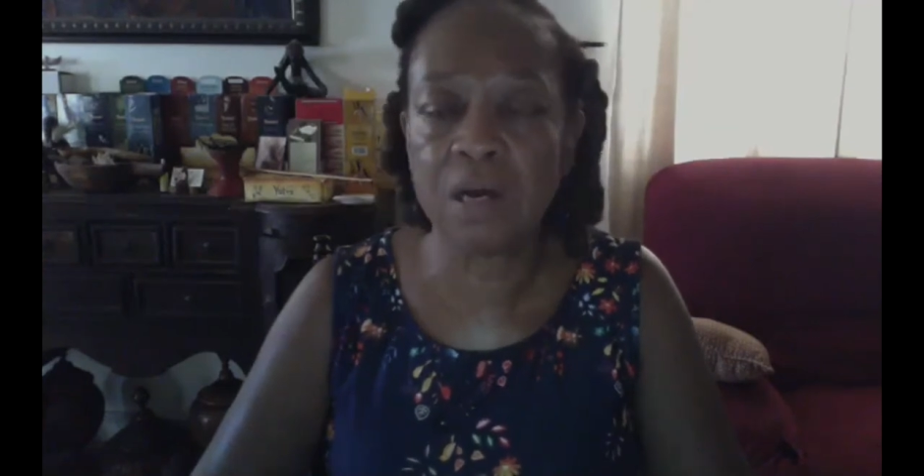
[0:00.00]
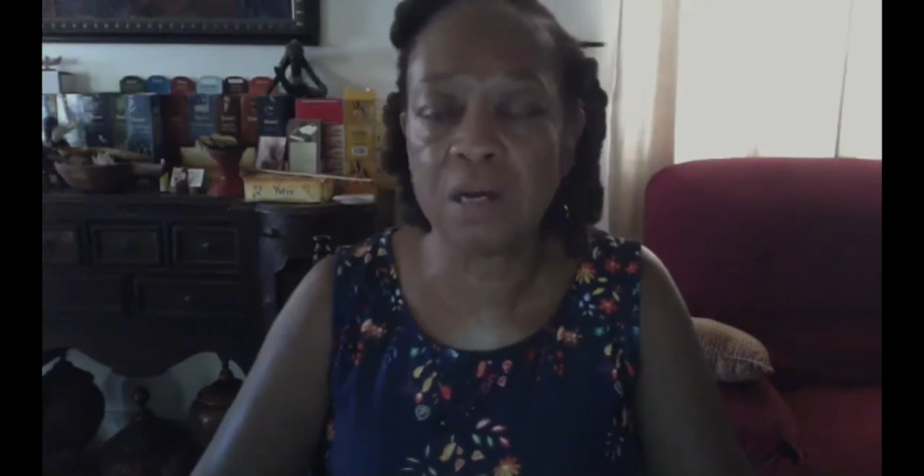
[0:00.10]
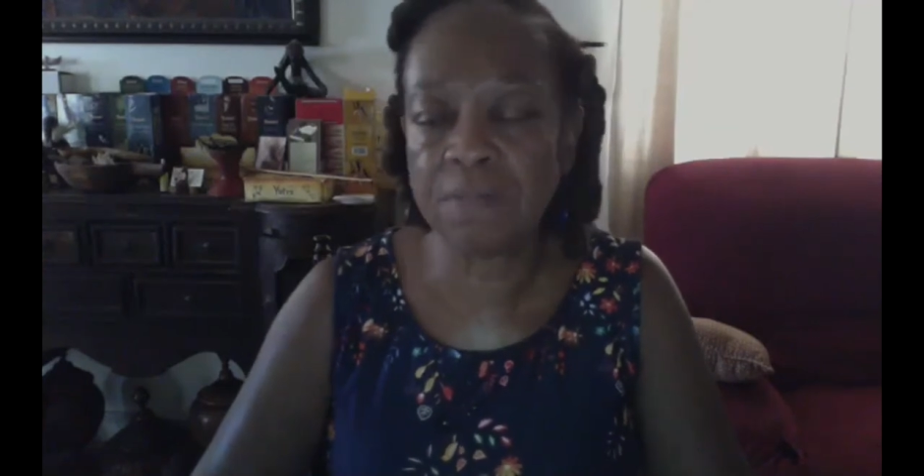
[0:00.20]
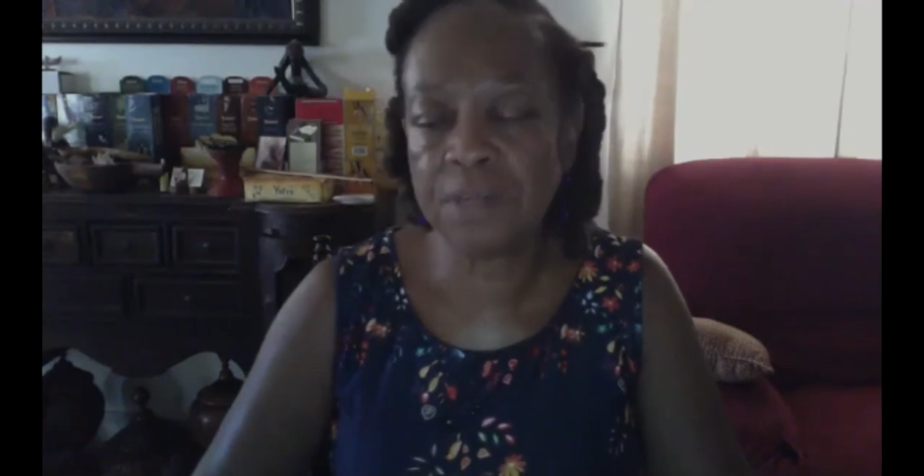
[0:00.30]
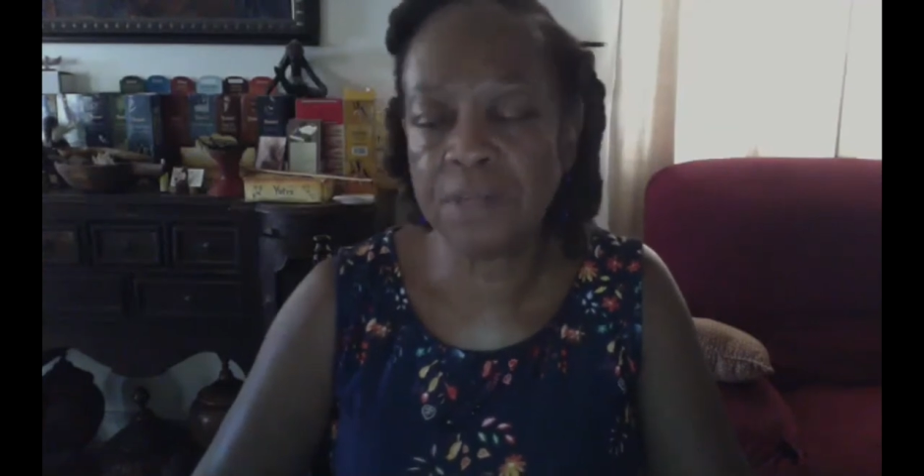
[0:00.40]

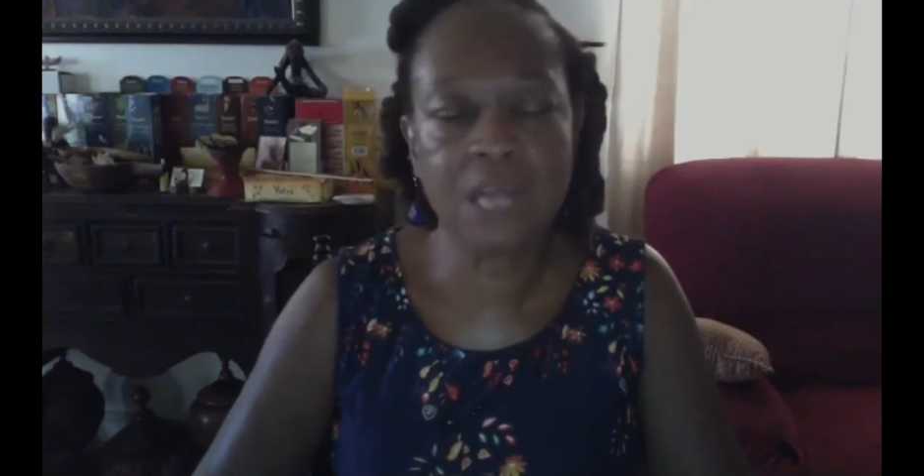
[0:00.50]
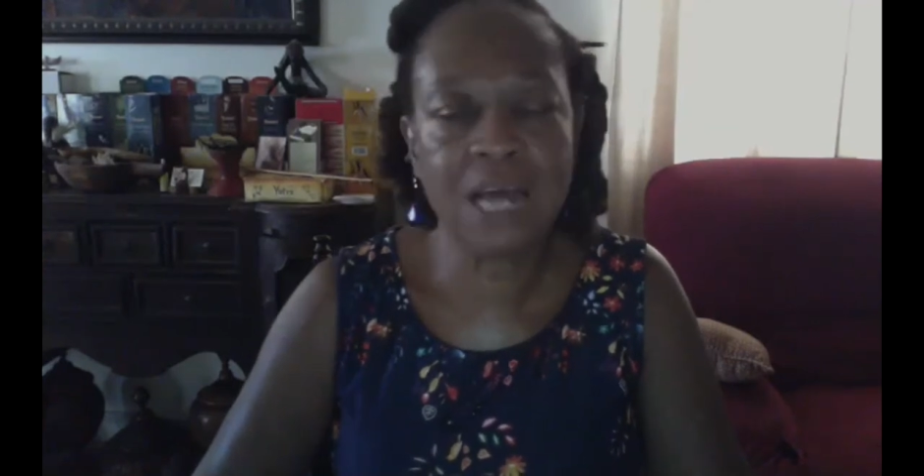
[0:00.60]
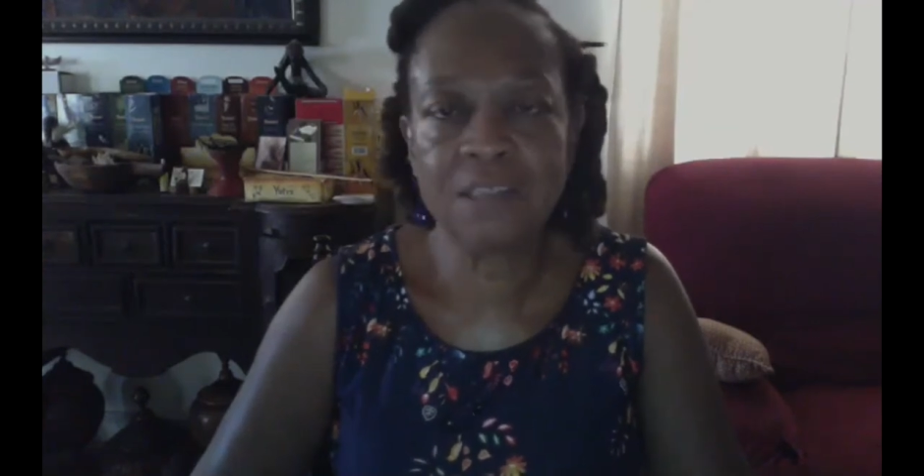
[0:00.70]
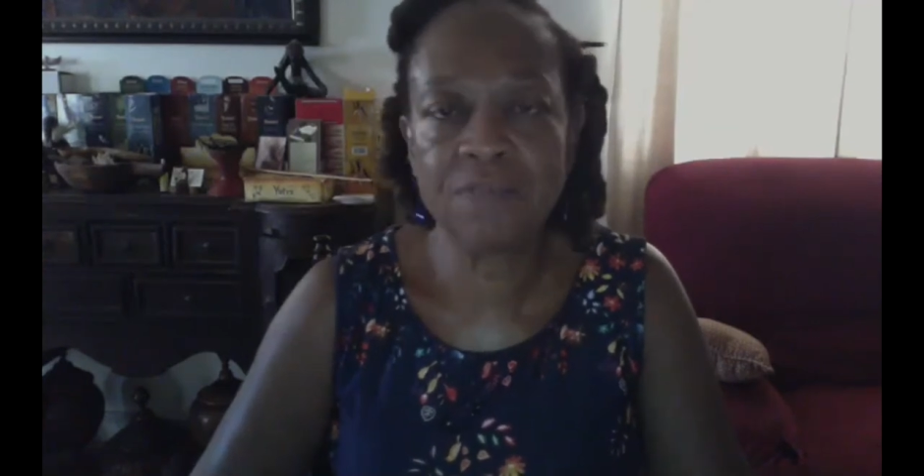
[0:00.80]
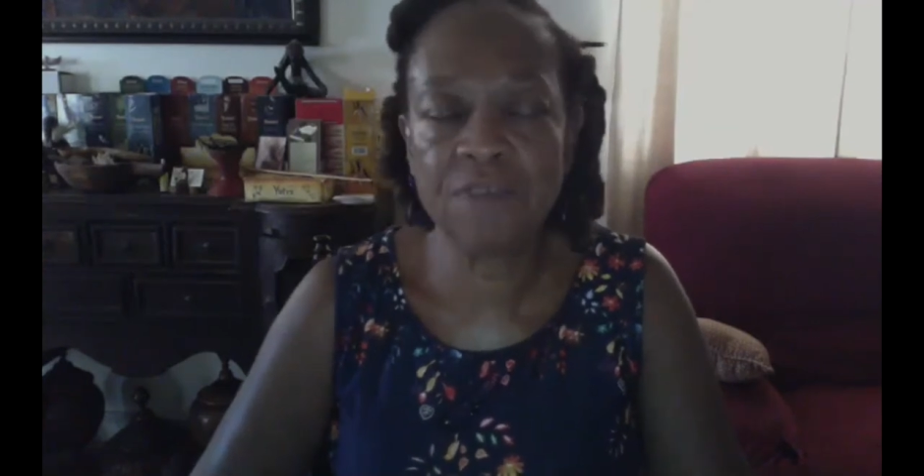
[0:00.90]
There's
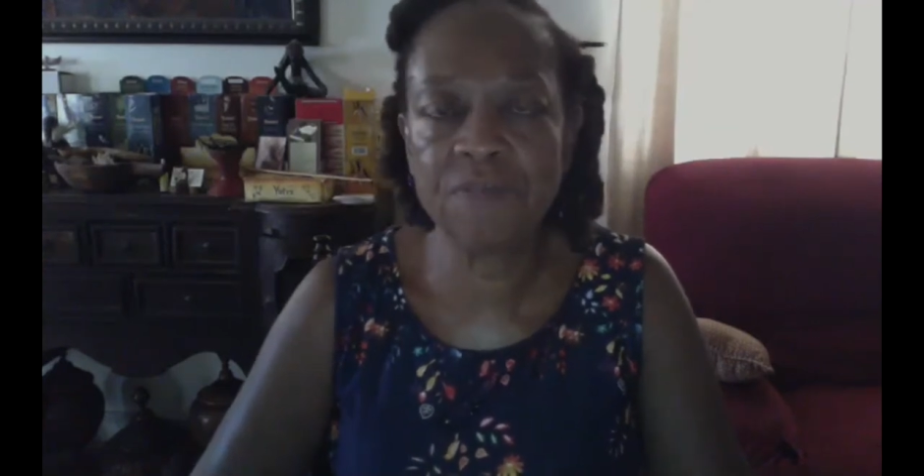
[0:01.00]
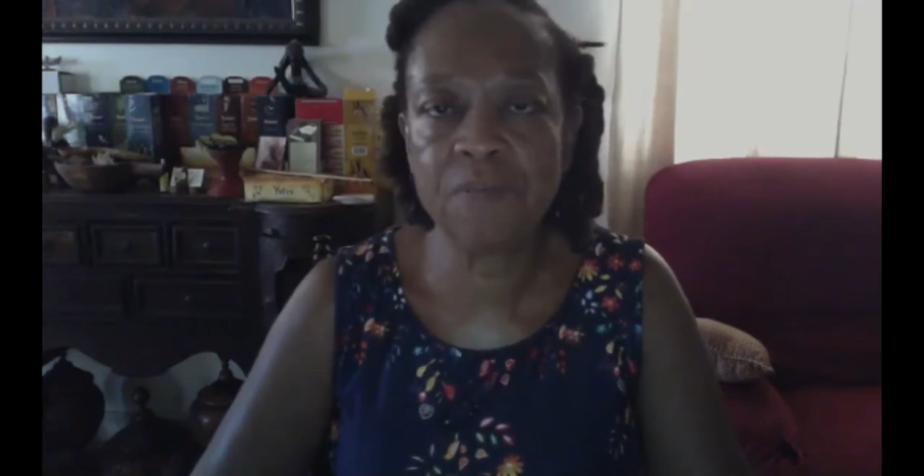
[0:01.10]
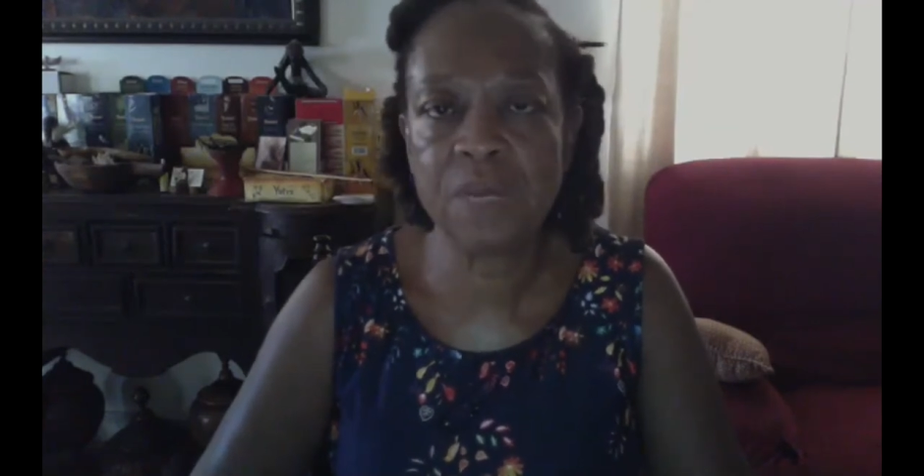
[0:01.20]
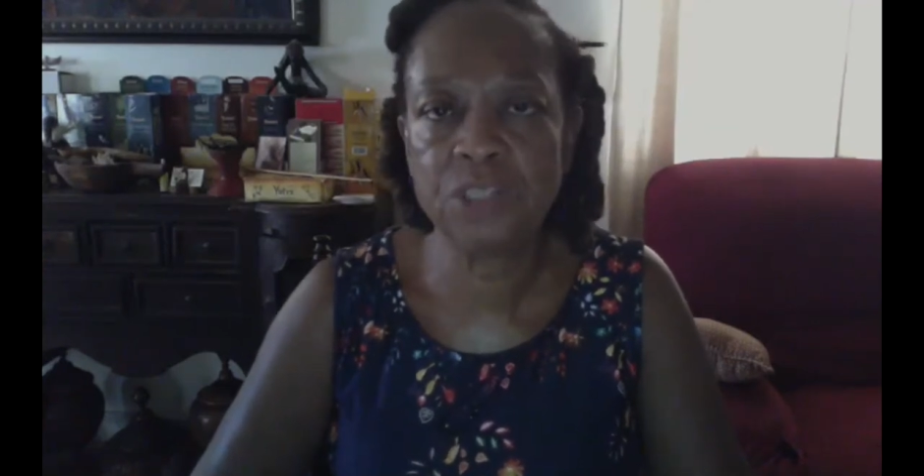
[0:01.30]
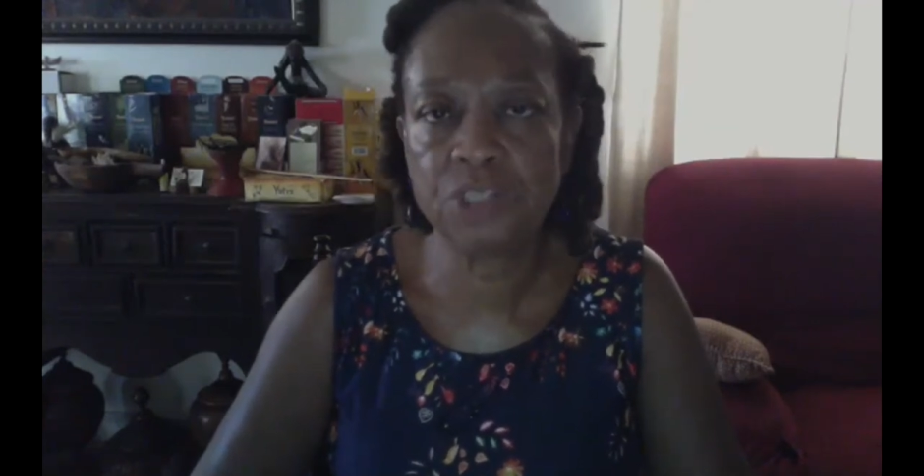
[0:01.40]
lots of
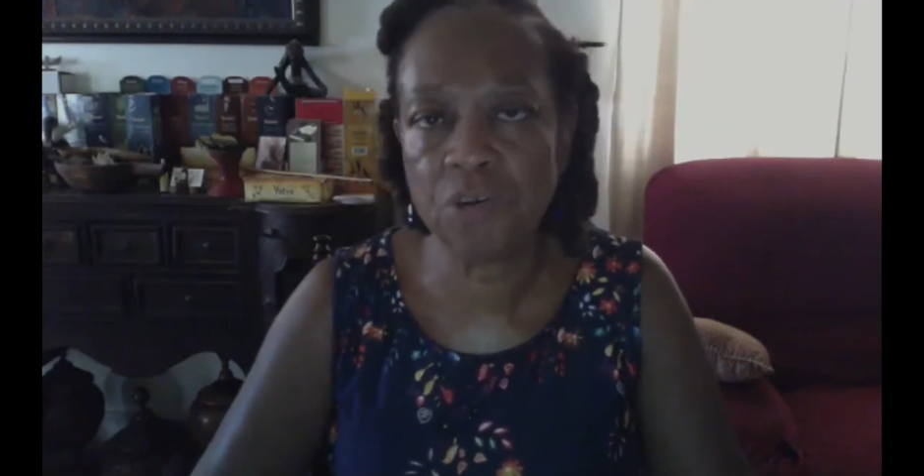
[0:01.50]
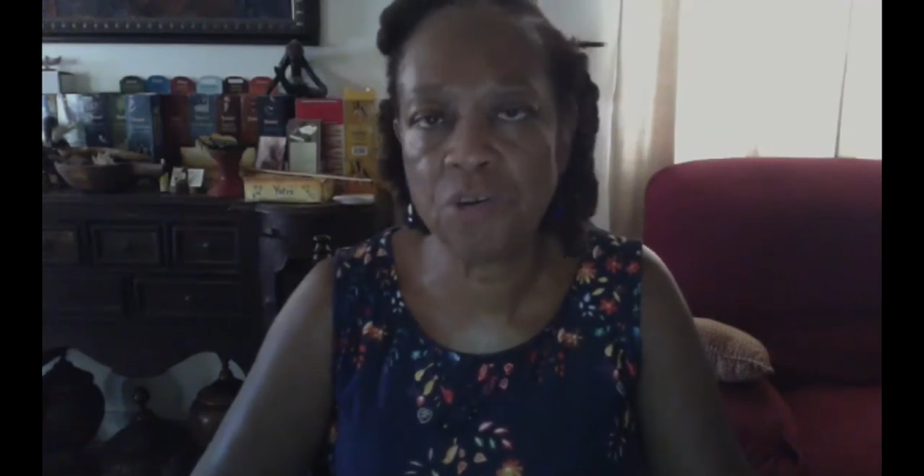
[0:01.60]
information